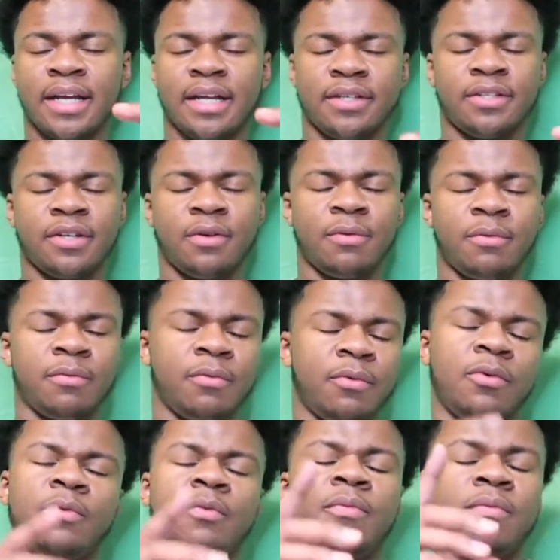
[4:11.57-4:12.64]
So,
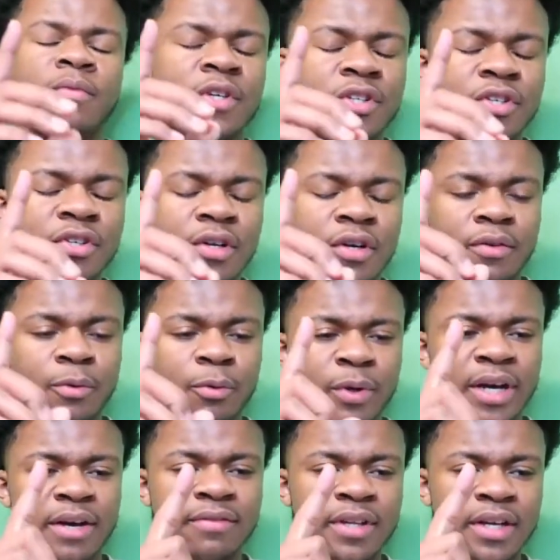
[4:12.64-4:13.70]
well, cause you know
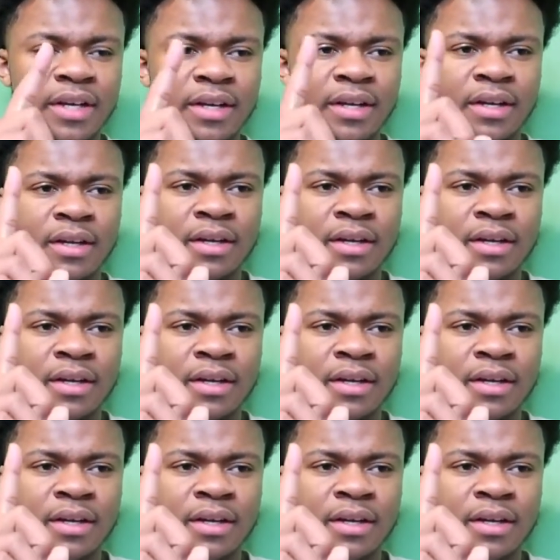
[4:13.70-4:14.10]
we have the